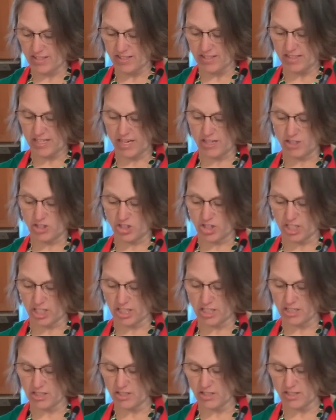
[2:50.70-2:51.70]
10
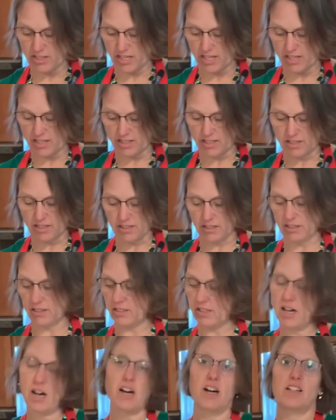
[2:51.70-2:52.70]
chickens that are
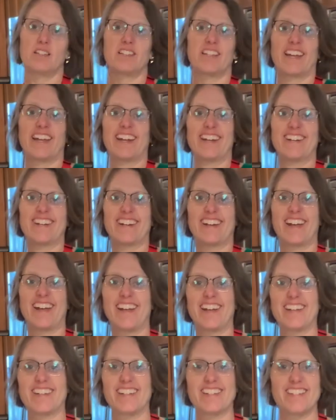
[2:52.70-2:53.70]
all laying an
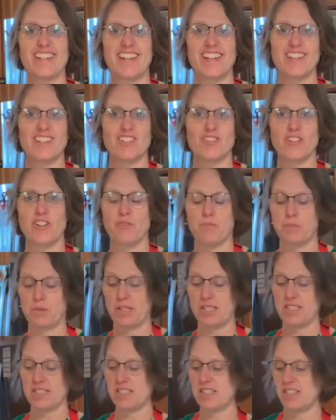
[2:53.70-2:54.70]
egg a day, so we have
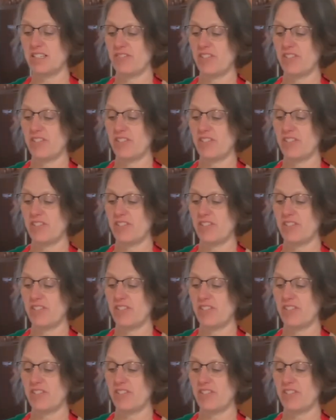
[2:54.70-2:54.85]
plenty of